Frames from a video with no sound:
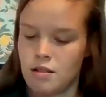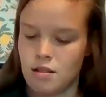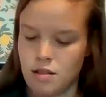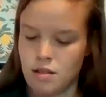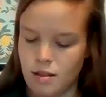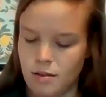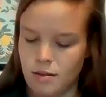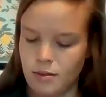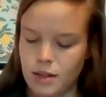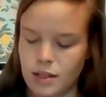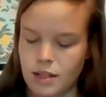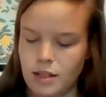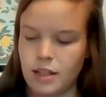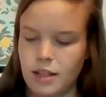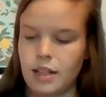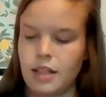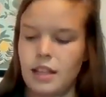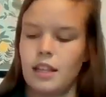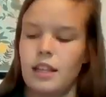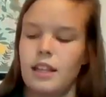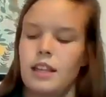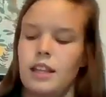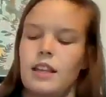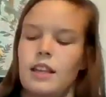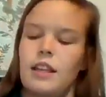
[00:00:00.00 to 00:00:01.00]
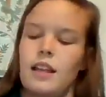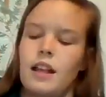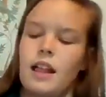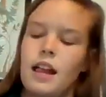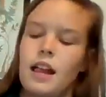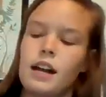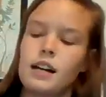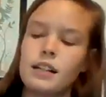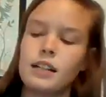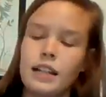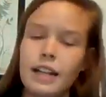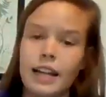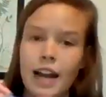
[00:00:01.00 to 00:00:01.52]
I'm going to
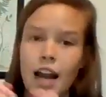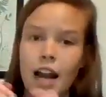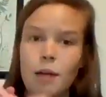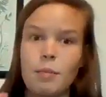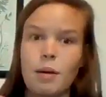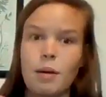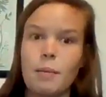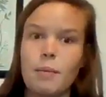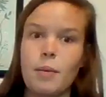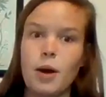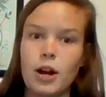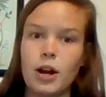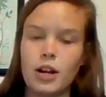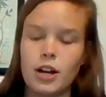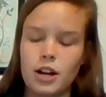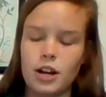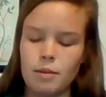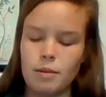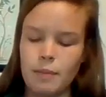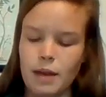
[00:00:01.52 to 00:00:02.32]
get out my marker to